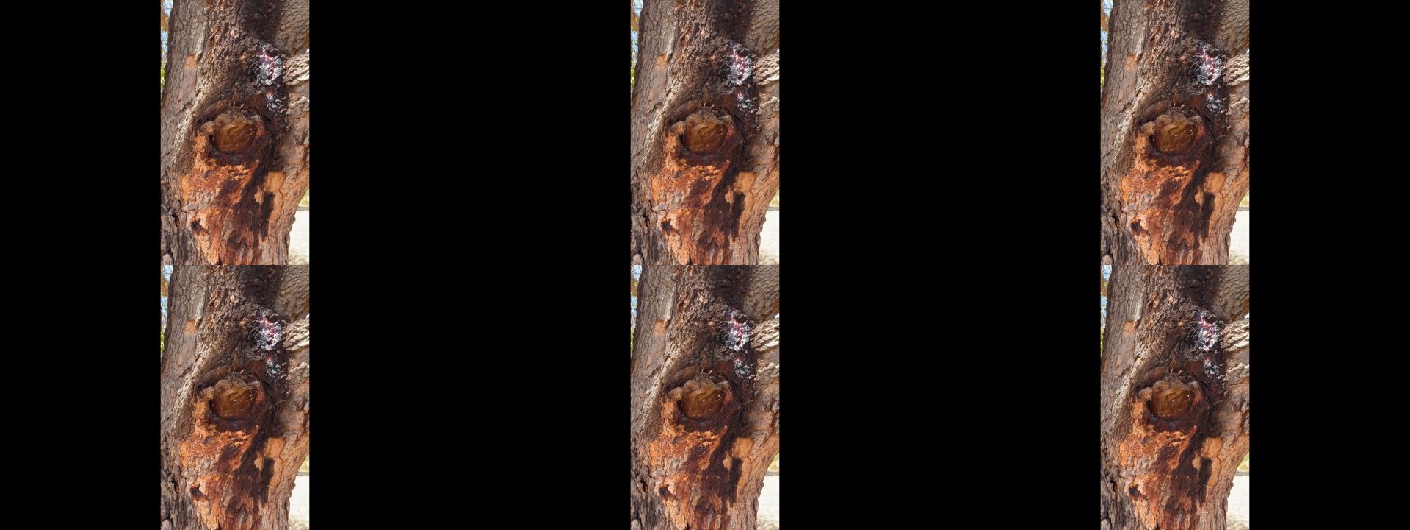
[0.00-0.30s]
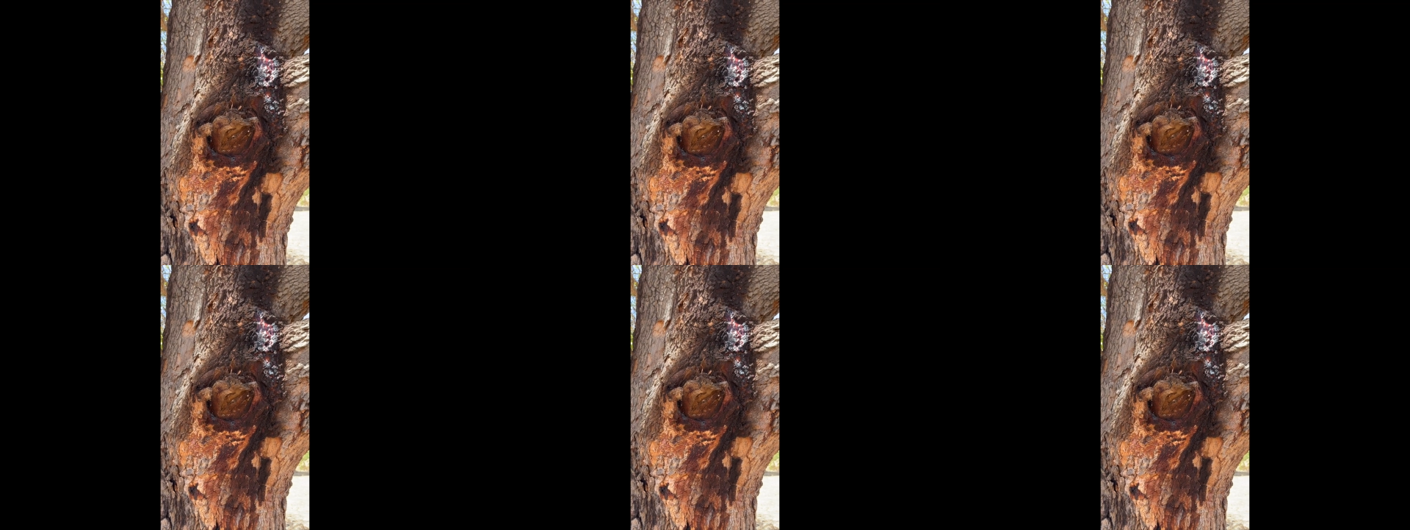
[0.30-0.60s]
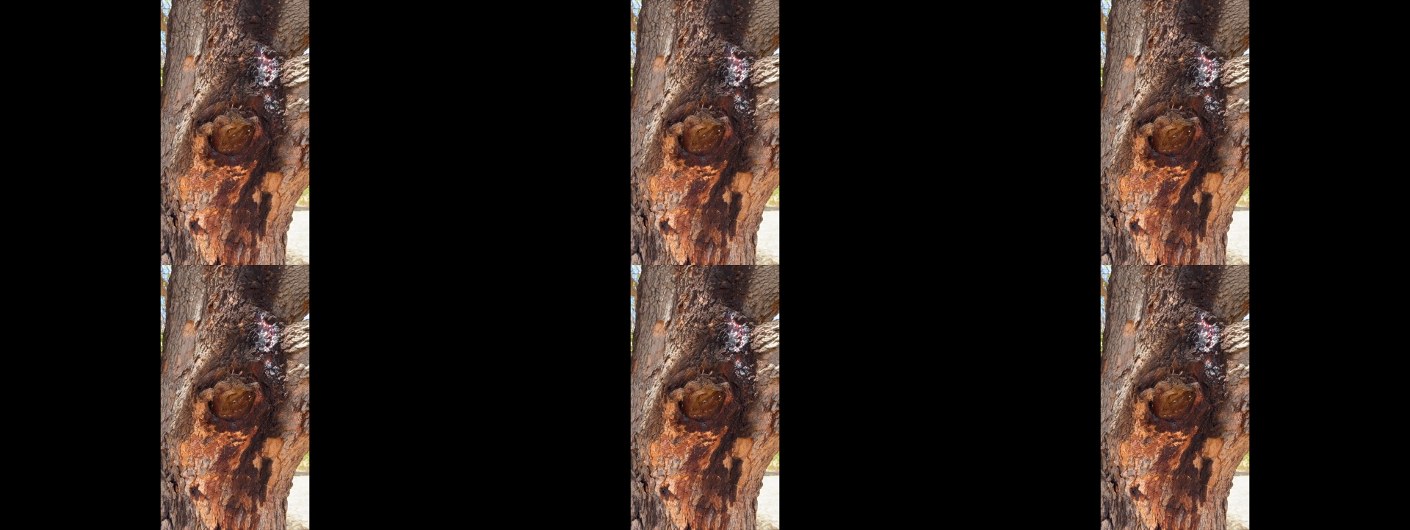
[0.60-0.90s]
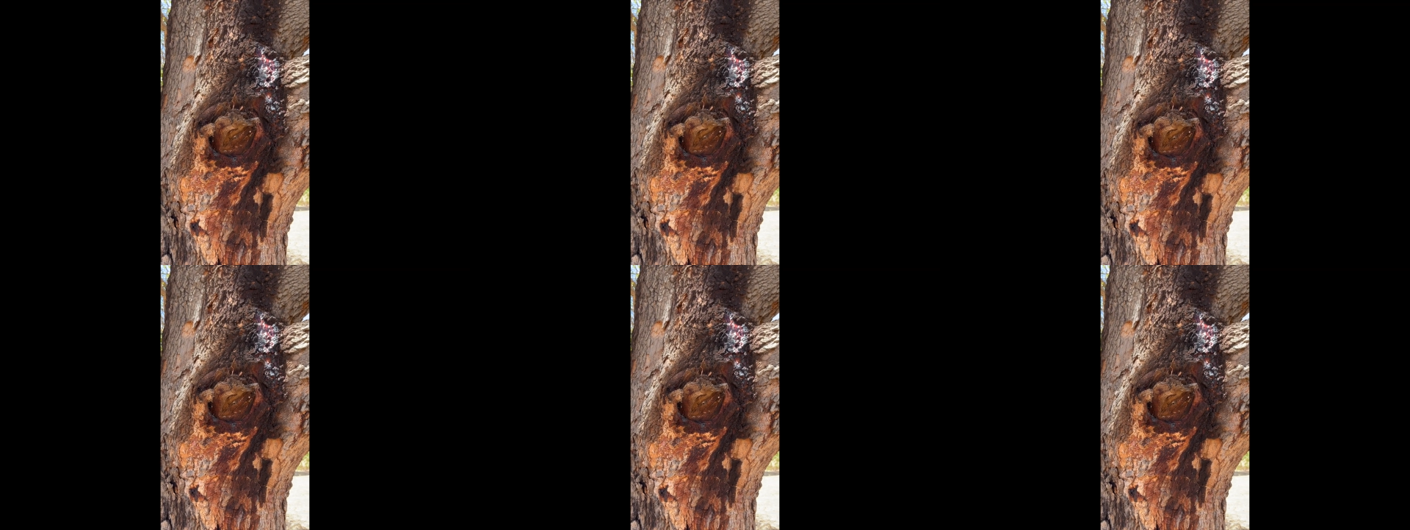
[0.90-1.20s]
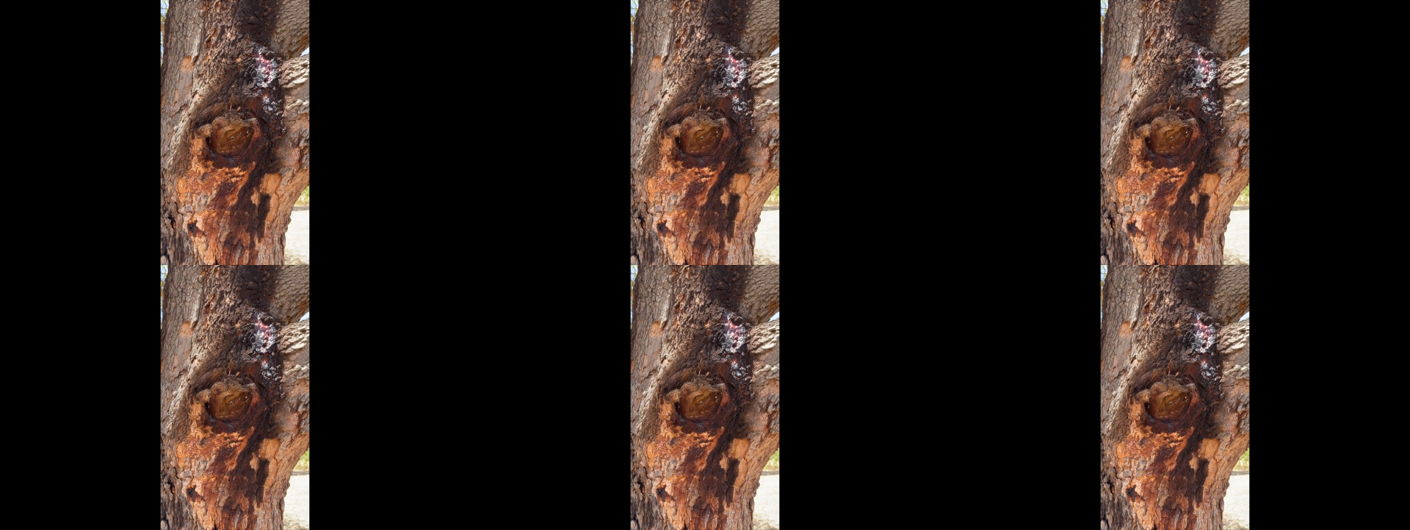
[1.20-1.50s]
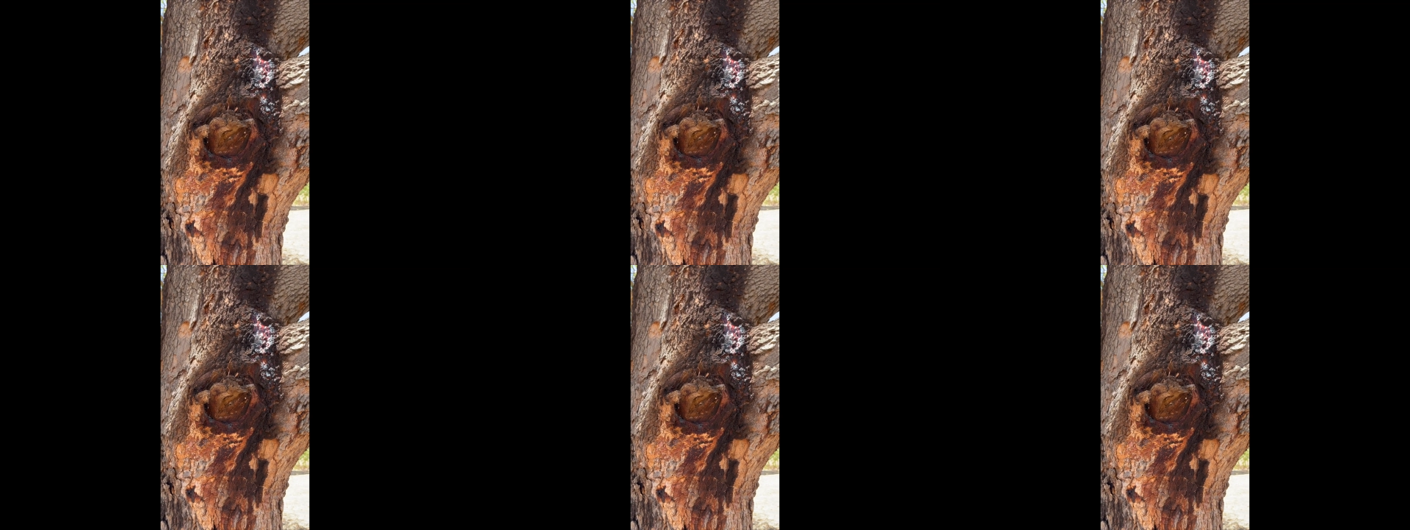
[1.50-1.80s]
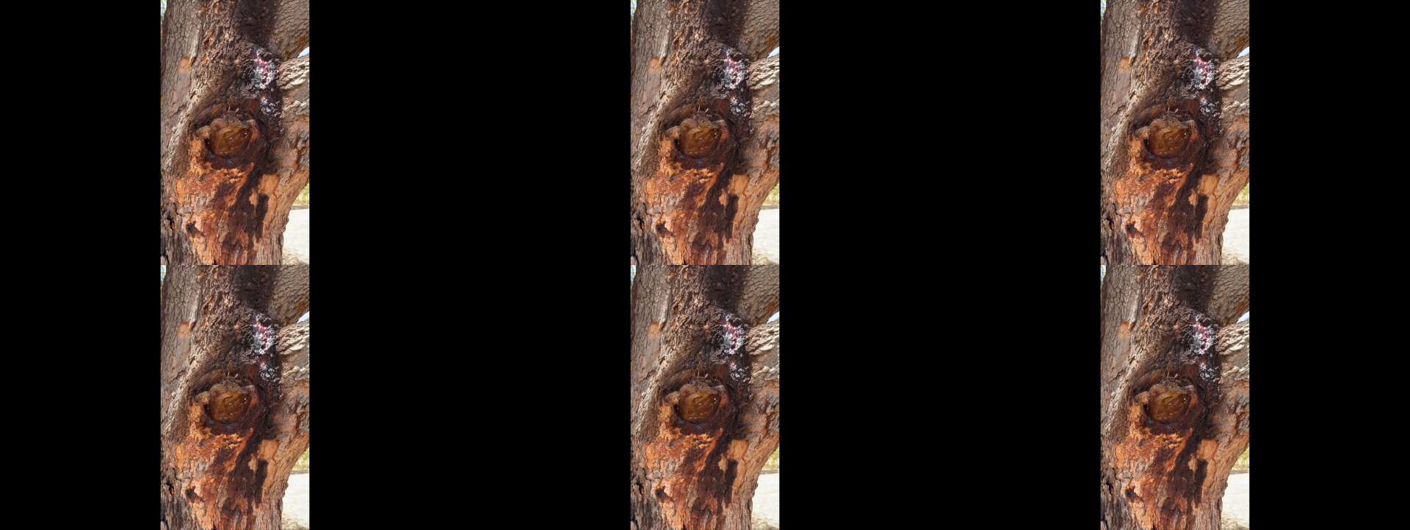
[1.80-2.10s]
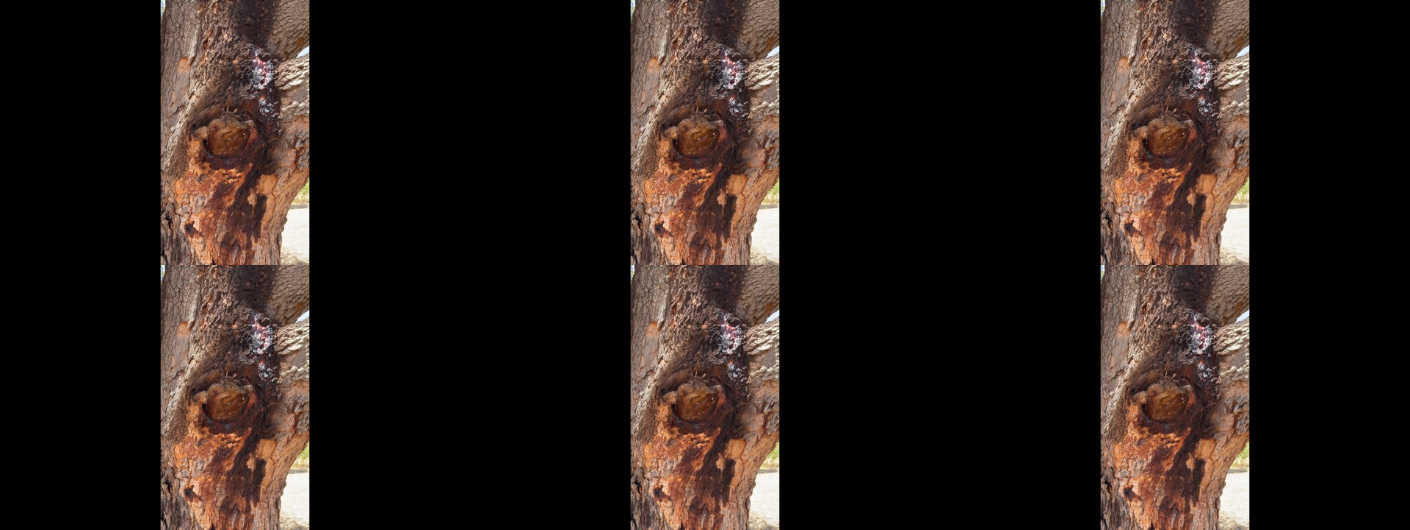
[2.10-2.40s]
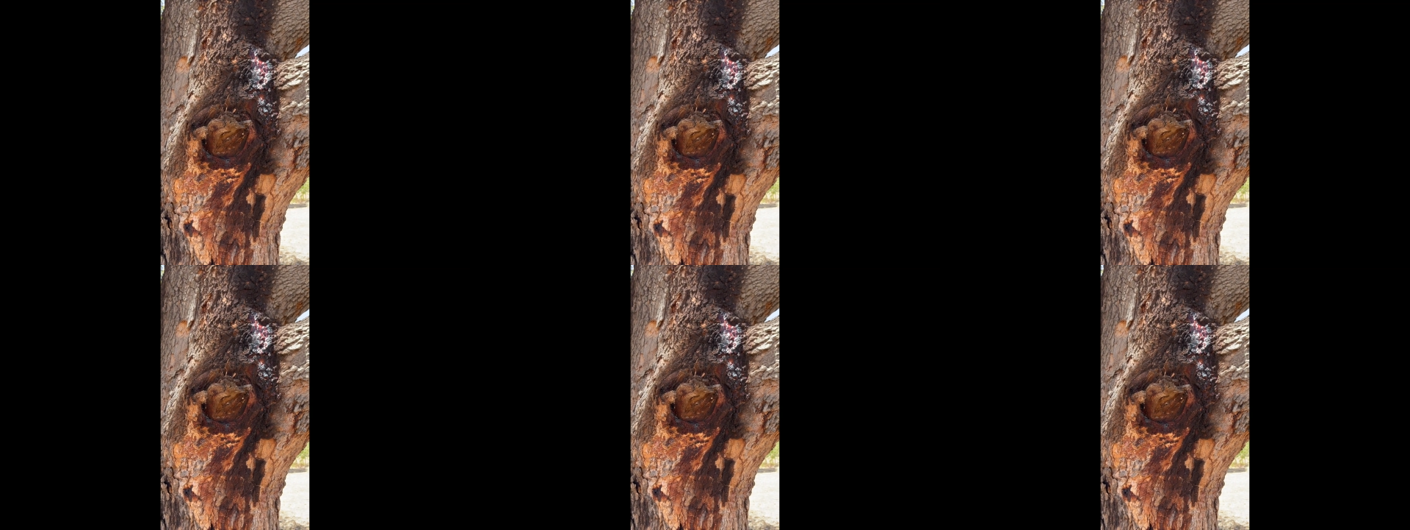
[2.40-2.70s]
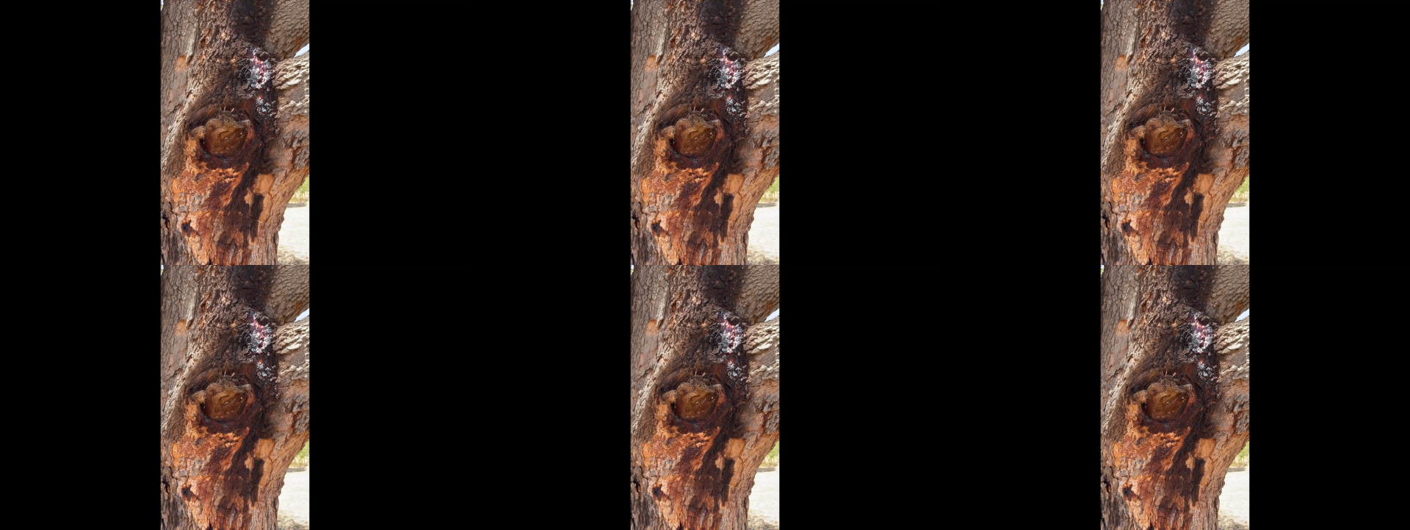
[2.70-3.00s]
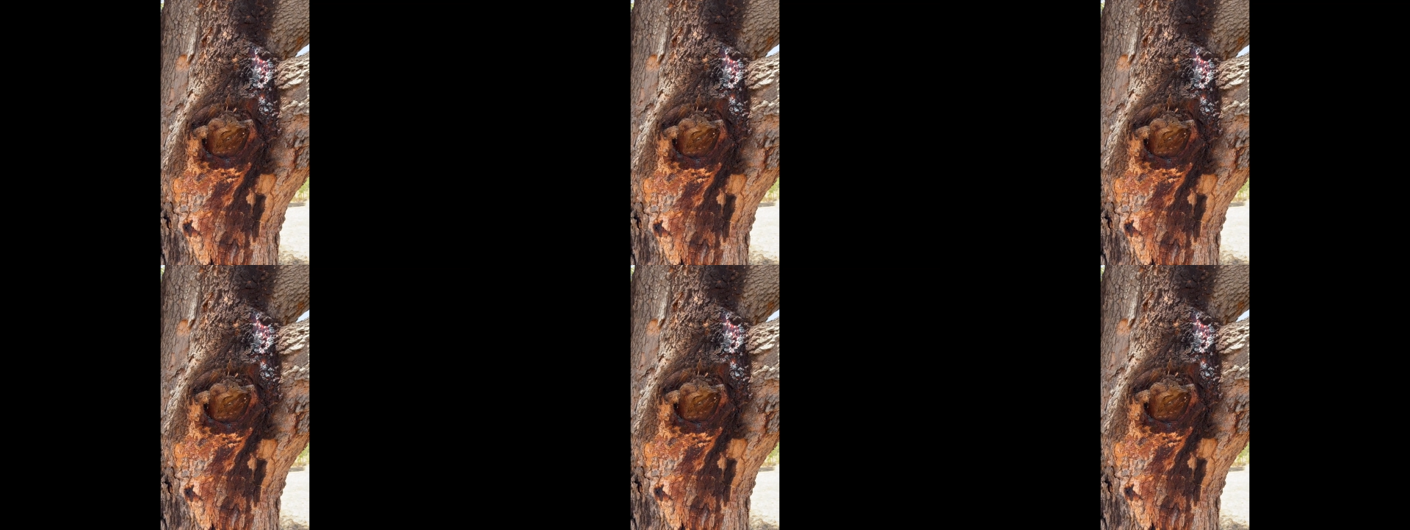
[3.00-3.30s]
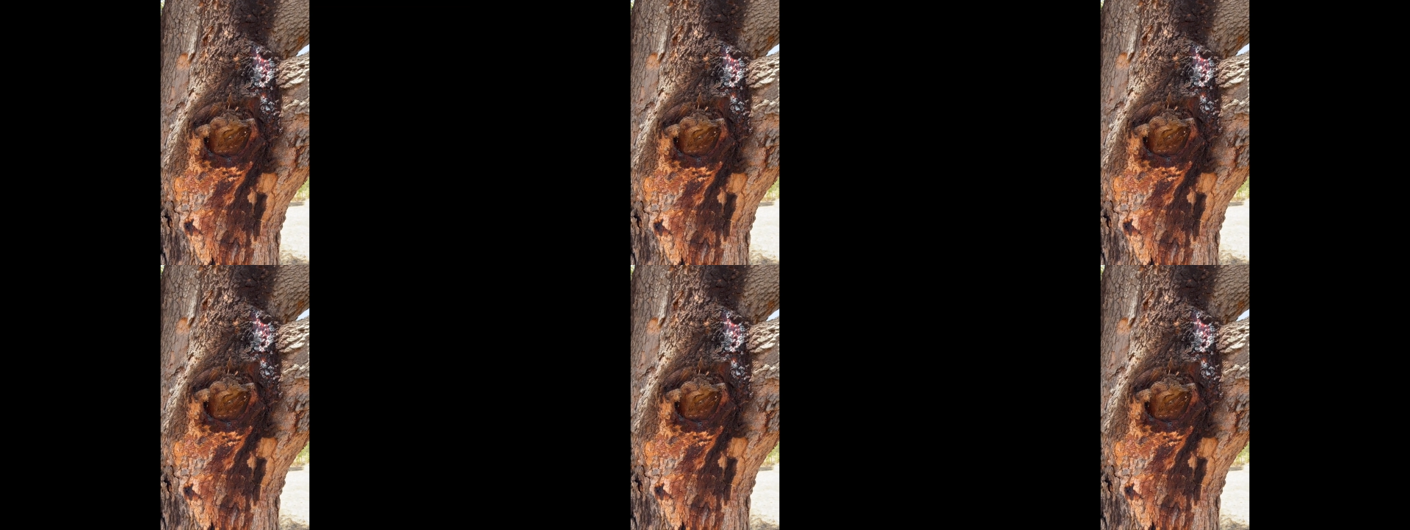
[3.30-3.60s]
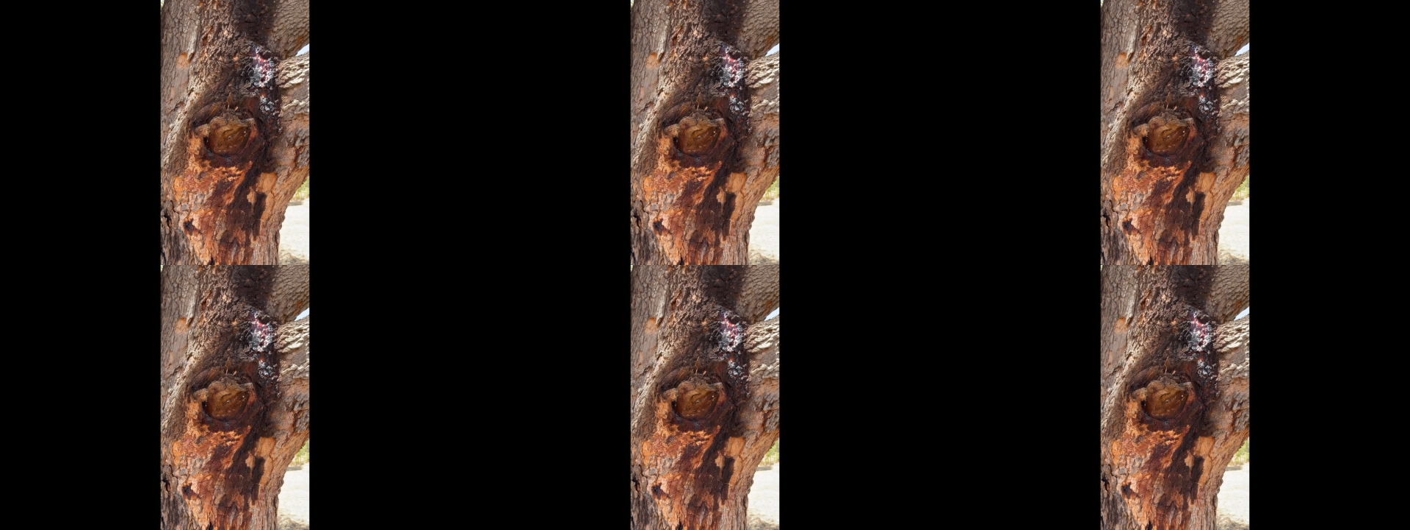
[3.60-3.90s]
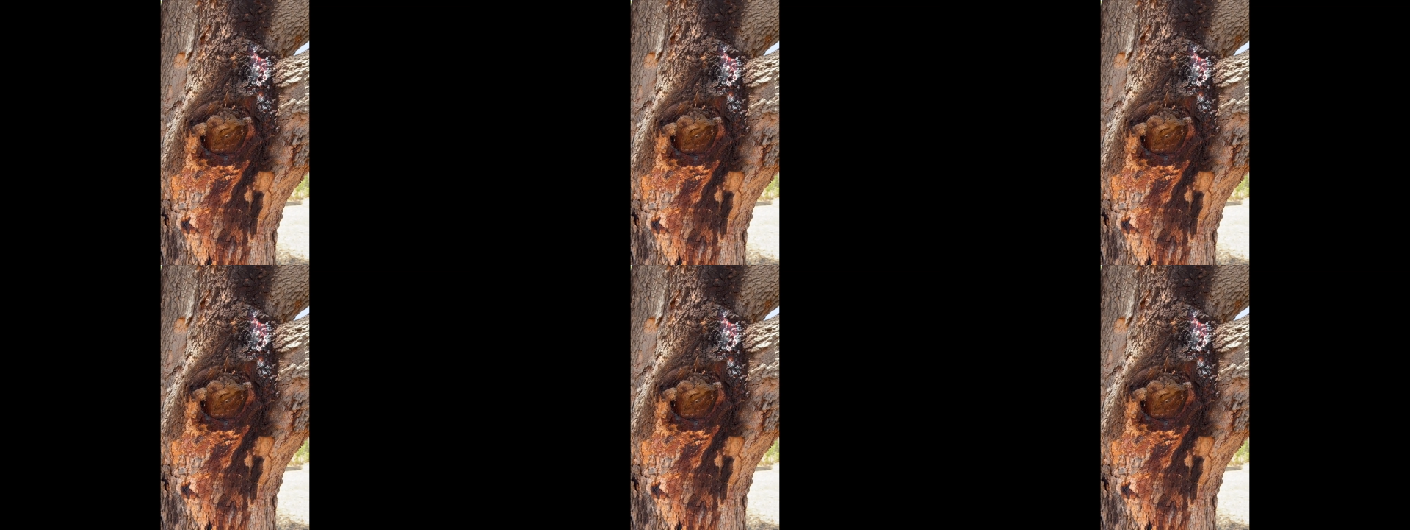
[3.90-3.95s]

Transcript: No face is visible, so there are no lips to read.